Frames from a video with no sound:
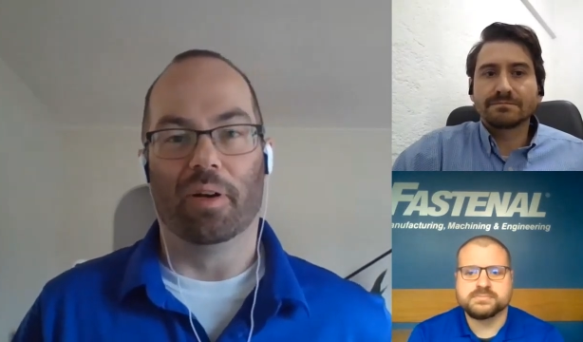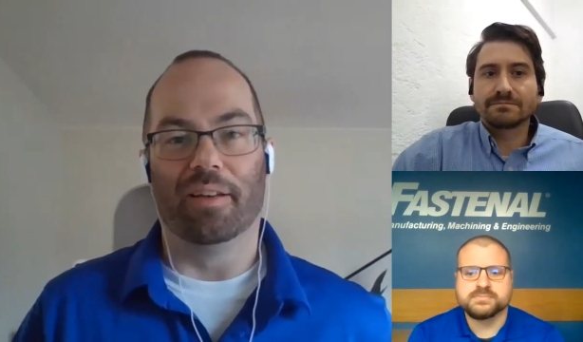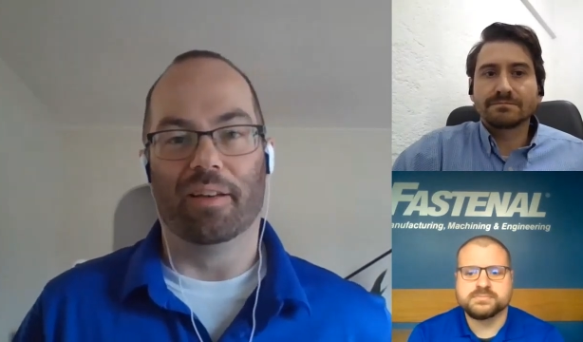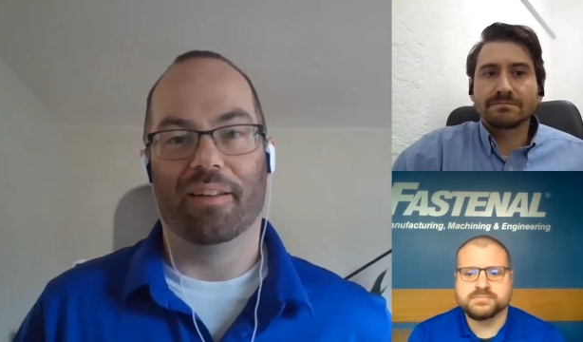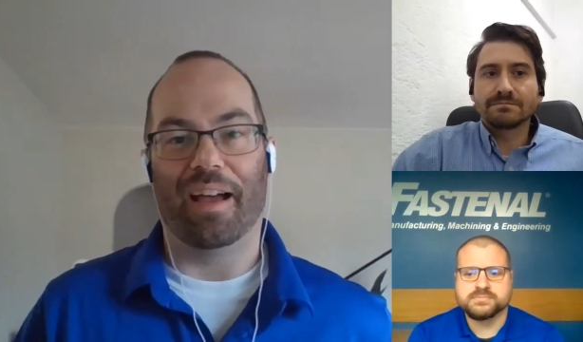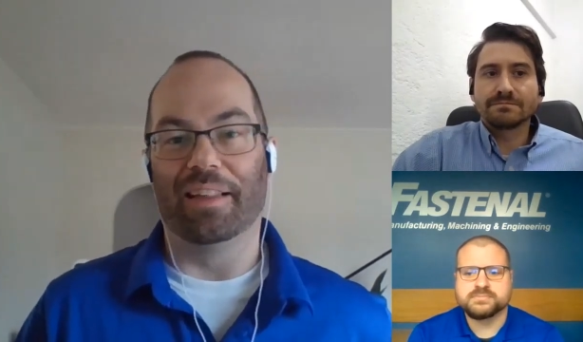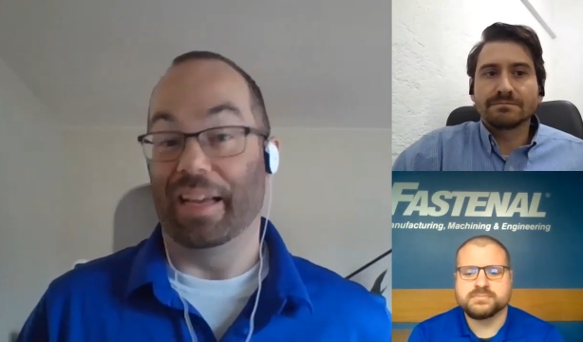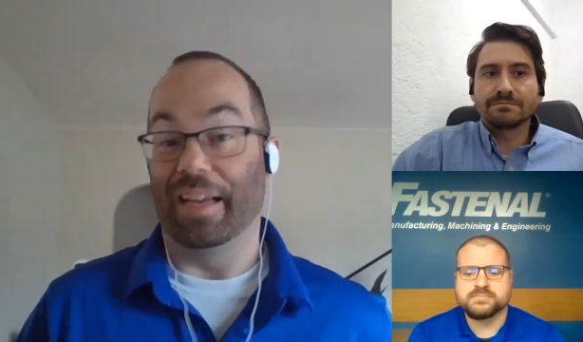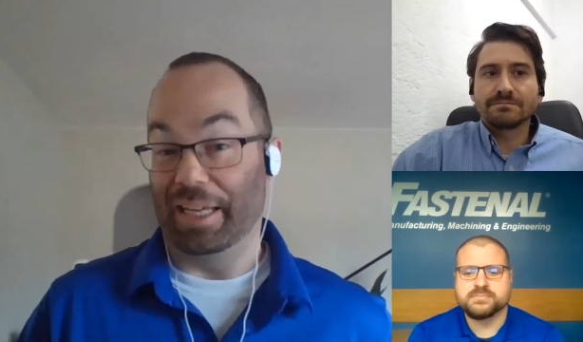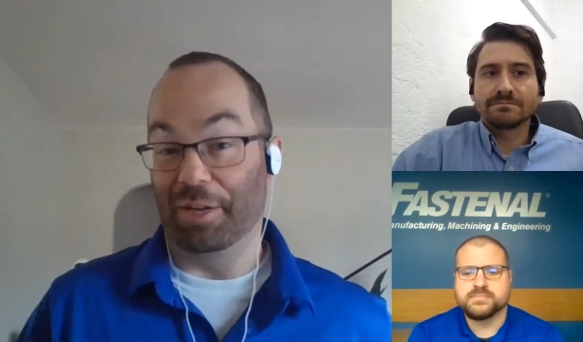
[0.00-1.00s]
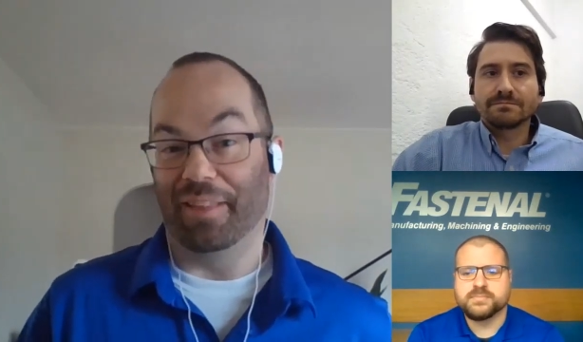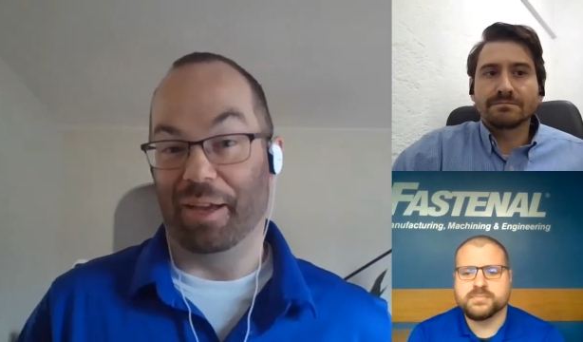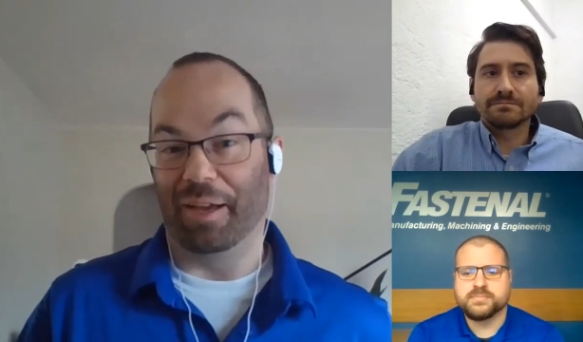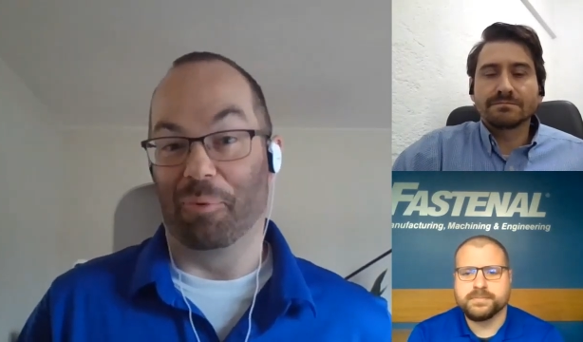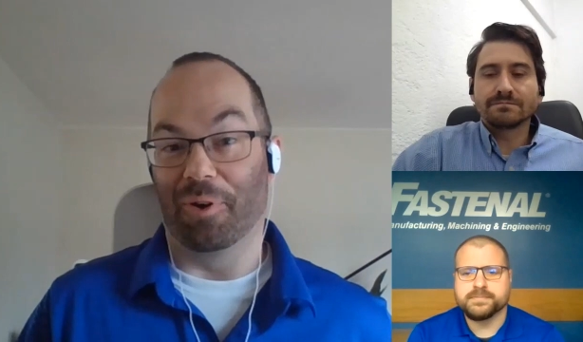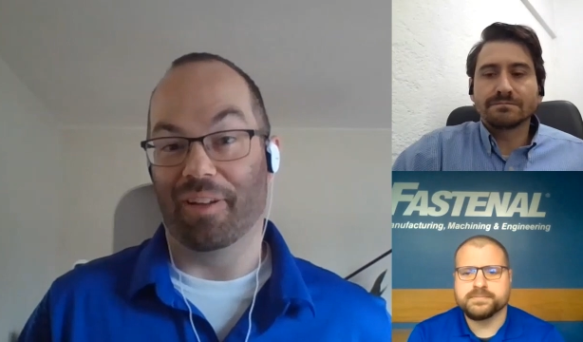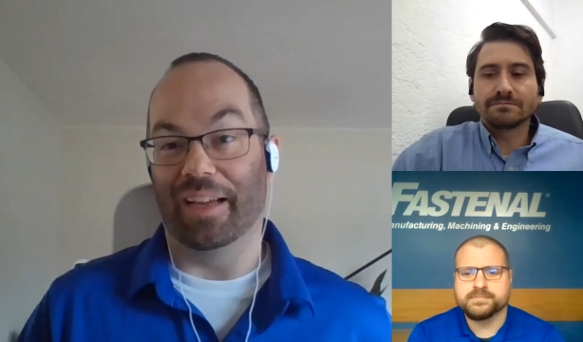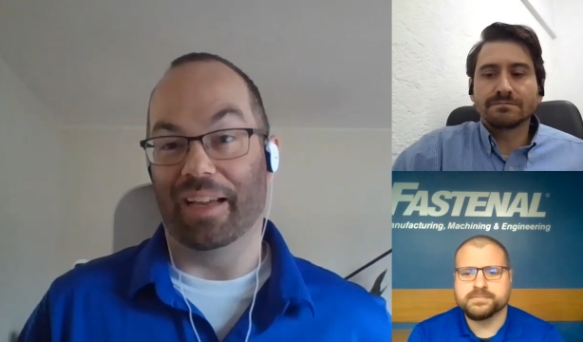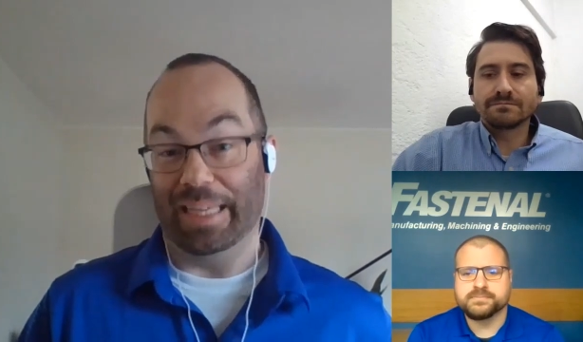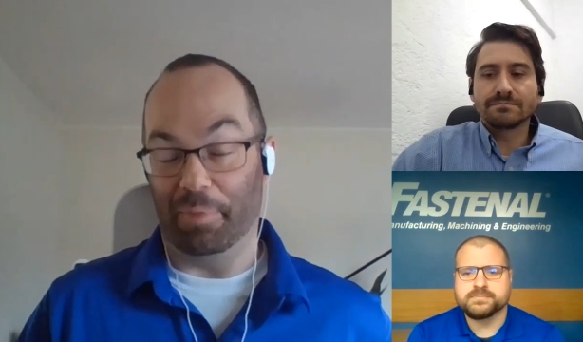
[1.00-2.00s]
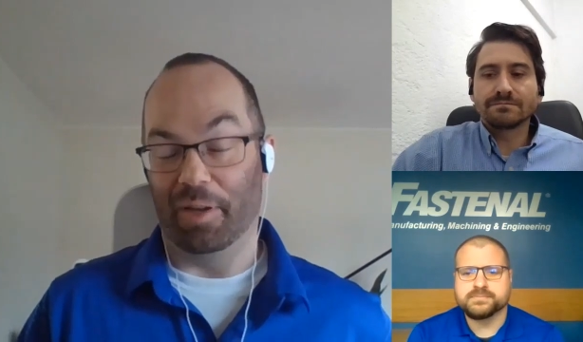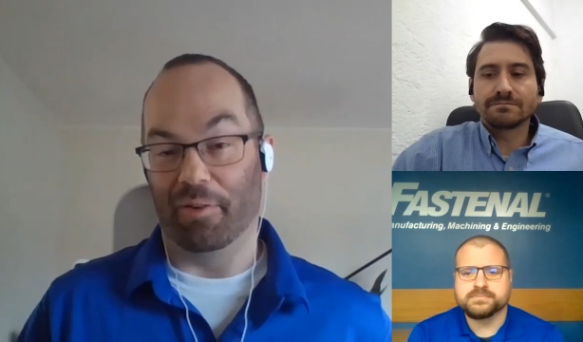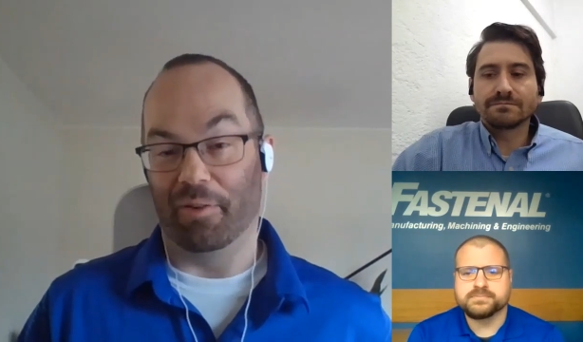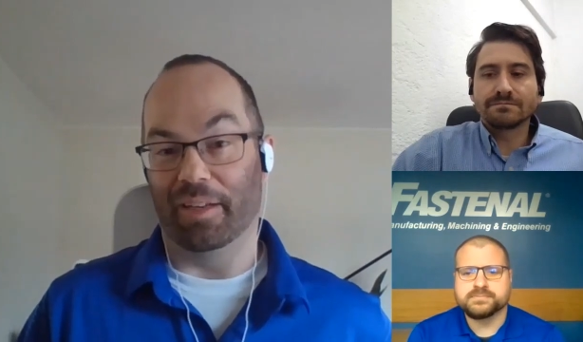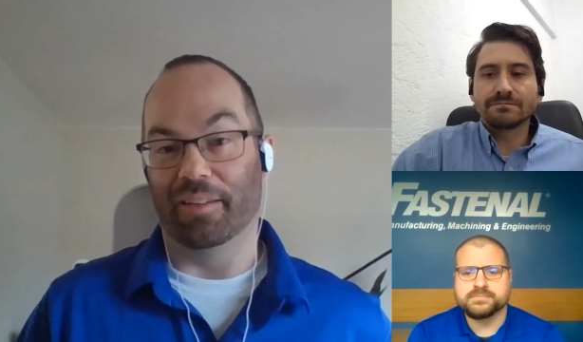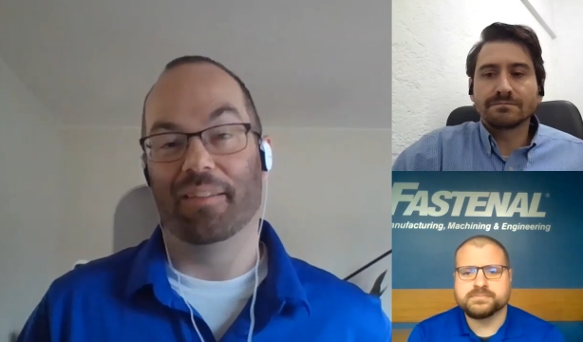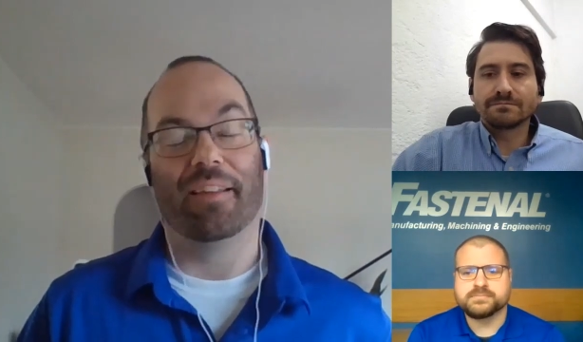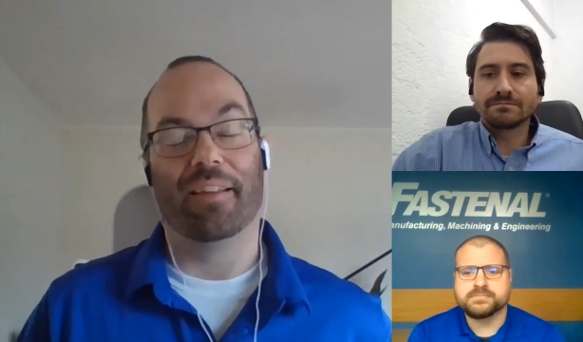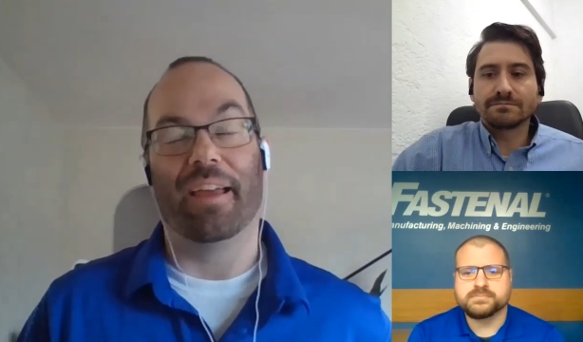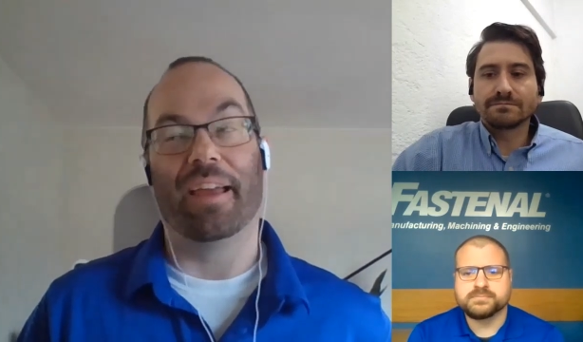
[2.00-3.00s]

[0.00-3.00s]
Speaker 1: but I like hearing that word. I keep hearing it.